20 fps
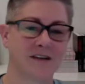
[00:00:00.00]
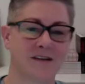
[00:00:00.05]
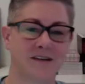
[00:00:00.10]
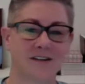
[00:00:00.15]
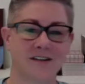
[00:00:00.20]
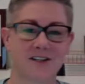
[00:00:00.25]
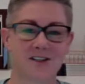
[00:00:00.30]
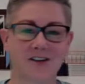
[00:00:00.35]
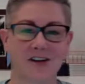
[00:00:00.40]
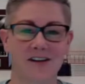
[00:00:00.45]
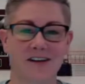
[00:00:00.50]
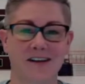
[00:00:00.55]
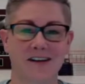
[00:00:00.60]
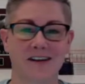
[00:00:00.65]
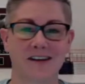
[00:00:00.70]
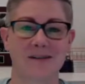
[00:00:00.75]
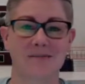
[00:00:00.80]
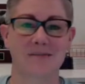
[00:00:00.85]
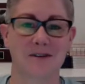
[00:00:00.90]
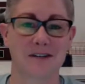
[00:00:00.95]
Let's try that
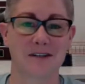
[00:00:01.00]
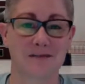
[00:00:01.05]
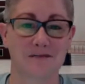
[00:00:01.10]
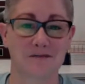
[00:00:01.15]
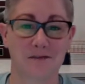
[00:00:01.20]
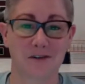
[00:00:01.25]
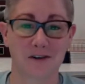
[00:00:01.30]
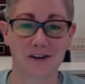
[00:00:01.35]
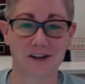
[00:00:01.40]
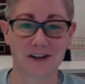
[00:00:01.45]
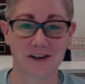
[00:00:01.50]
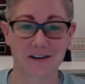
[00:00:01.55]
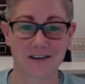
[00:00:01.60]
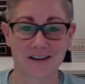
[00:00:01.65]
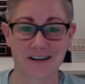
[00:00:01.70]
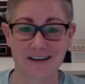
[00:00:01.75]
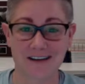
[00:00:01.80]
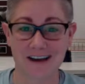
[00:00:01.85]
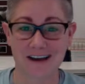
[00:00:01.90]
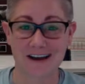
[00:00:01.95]
again, because
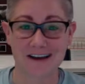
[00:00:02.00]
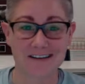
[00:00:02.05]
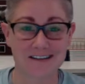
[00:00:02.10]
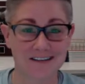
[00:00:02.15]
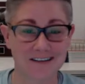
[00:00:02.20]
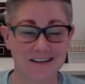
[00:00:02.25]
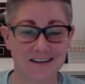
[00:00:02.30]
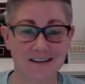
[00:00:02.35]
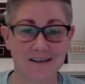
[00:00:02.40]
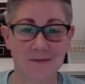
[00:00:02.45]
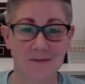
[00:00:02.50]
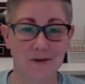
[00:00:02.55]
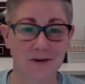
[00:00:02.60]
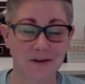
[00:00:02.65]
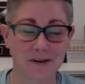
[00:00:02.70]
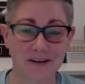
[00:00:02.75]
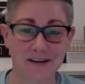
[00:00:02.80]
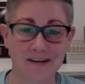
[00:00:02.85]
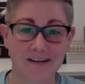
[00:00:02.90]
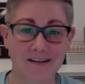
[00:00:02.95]
fortunately Cassidy is
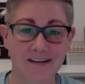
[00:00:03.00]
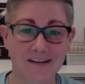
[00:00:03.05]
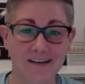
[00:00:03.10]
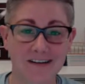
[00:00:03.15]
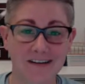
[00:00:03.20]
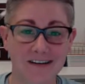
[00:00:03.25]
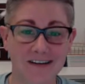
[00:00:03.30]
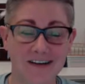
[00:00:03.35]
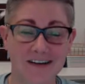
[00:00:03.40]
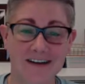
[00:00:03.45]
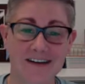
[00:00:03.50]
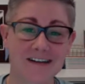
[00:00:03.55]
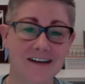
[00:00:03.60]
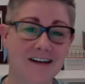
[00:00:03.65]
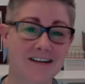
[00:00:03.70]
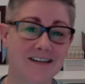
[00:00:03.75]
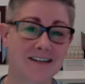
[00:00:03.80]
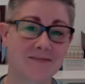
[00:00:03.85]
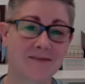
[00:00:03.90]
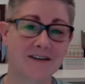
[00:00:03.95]
brilliant and
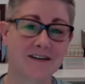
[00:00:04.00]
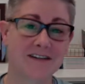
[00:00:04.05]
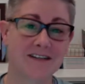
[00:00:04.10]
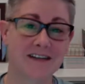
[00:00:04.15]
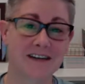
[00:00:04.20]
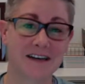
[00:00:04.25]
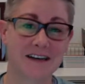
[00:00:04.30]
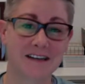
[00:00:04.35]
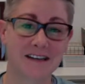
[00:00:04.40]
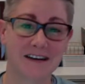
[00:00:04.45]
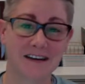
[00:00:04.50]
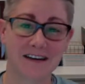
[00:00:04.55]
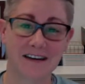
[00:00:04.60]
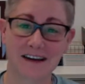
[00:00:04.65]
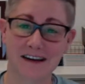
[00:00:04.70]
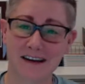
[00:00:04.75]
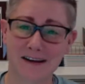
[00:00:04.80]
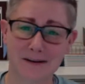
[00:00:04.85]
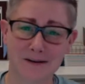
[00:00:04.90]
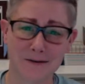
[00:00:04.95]
texts me to say, like,
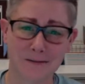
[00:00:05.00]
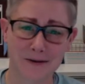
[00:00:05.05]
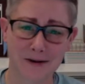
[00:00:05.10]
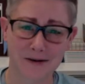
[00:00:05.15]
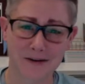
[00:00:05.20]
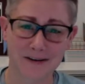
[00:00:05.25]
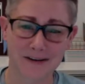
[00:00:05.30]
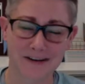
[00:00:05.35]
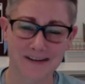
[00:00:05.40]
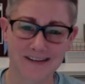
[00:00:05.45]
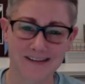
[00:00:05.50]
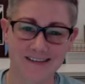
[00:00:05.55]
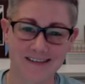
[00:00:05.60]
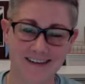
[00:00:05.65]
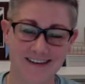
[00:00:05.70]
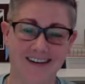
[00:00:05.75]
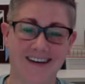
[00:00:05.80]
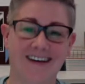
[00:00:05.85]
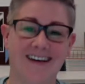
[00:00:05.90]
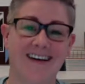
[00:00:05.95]
hey, you're muted.
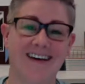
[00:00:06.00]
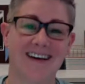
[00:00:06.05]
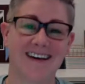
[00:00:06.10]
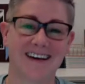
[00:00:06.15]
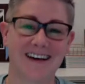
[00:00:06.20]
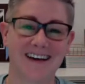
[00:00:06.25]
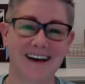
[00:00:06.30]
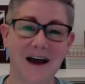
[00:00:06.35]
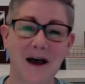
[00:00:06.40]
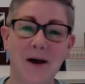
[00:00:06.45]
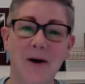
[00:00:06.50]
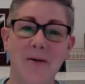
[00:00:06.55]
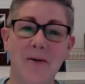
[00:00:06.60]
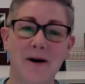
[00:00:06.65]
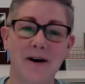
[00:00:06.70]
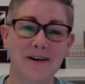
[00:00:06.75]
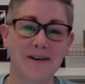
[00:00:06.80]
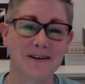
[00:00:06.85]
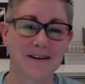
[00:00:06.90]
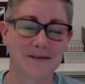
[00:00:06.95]

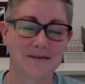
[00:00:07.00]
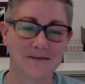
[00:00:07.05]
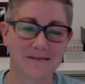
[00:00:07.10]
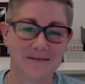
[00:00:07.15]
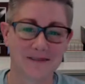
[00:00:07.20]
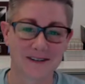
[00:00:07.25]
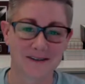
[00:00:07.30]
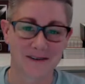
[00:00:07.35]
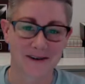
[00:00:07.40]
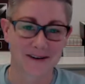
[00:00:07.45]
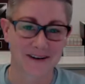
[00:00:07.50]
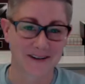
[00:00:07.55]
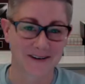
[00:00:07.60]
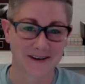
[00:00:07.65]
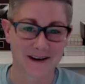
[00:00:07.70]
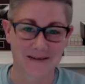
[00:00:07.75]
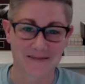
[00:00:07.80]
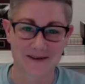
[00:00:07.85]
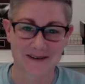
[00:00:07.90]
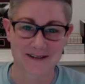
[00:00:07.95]
Welcome to
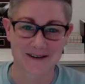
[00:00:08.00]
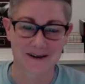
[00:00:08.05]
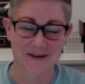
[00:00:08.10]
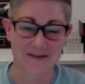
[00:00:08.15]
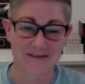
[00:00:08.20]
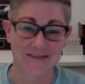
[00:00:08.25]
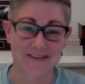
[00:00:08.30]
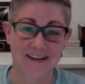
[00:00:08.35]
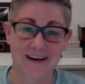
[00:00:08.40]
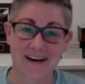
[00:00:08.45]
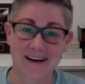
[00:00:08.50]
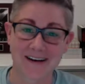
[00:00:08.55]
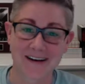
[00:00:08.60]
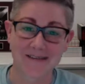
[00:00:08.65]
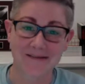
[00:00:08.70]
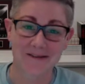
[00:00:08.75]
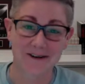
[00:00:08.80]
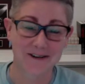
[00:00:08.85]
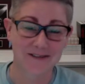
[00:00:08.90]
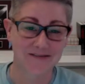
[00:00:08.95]
another episode of
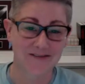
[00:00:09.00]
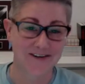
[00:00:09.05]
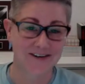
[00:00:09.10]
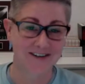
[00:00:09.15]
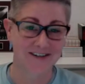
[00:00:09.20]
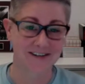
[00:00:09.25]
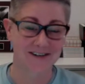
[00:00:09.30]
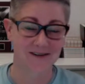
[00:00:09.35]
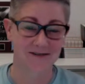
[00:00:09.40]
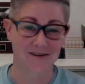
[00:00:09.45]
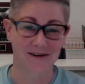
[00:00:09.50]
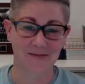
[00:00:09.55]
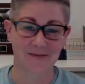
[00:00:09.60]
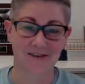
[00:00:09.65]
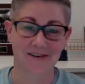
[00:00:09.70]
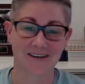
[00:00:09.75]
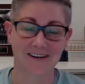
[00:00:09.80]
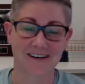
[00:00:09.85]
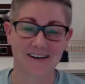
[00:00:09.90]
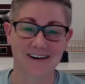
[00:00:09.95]
Live with Virginia
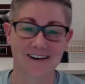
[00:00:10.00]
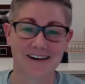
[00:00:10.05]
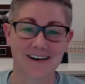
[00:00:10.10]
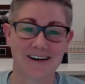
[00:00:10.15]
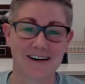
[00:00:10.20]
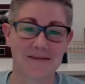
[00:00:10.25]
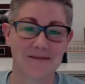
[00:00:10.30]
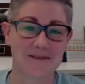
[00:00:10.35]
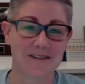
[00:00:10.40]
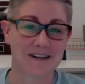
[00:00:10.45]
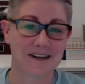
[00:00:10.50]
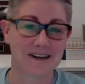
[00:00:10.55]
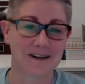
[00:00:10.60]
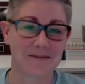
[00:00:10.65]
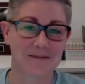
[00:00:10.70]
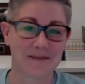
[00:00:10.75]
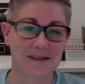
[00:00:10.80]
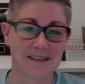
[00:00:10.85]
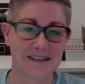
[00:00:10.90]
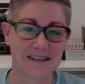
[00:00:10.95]
Normal. I'm J
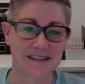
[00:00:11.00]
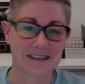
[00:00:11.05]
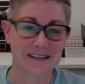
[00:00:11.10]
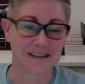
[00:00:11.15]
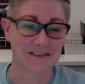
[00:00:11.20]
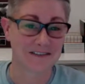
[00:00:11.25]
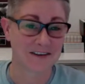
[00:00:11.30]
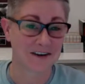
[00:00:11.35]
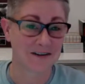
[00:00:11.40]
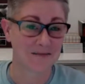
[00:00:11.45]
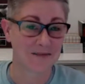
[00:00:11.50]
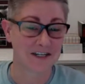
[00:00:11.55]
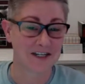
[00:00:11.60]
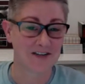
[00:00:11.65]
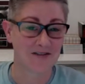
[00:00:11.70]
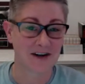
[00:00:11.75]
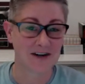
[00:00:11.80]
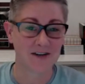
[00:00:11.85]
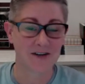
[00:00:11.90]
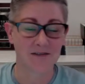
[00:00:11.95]
M. Pedini, the Development
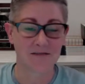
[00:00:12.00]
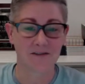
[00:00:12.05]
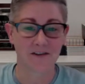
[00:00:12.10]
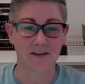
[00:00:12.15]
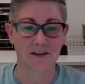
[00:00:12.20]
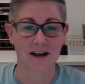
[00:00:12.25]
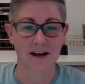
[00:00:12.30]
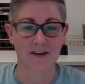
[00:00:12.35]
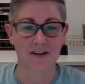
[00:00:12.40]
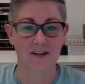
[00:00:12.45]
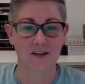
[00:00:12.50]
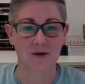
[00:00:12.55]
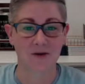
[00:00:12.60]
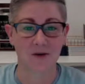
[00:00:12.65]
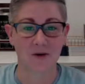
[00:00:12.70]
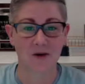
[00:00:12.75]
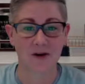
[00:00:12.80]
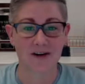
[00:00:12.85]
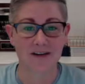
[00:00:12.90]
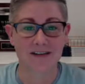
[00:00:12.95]
Director for the National
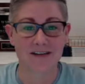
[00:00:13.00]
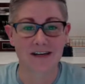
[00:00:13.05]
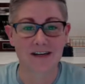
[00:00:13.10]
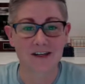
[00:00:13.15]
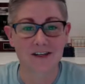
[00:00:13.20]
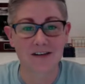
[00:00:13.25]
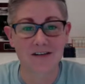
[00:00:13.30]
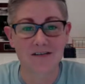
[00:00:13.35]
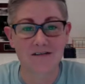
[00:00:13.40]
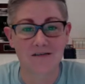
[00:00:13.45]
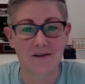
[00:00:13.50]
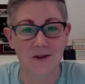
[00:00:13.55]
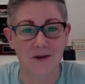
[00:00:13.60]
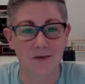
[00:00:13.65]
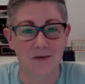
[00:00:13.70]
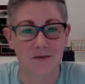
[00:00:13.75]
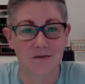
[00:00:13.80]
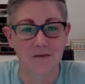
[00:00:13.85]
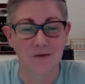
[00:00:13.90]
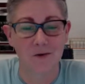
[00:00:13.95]
Organization for the
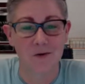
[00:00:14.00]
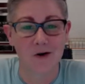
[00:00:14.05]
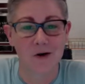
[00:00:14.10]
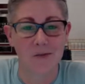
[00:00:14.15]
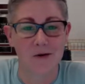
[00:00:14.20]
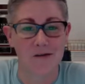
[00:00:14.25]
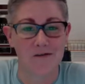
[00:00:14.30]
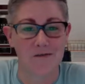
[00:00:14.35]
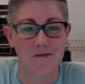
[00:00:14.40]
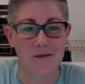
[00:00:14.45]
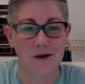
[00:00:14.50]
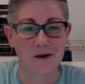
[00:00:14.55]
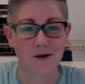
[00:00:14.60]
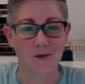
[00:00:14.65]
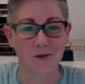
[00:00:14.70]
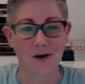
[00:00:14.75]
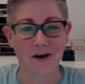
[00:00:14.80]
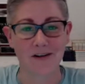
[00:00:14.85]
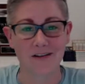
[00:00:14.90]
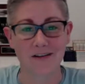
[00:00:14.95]
Reform of
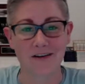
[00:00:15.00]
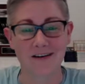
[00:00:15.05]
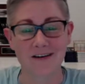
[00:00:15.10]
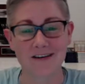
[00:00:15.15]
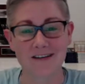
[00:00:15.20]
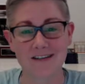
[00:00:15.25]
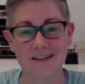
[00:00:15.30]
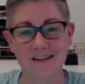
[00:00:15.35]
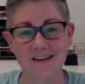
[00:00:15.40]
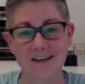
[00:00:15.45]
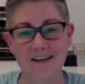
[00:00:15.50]
Marijuana Laws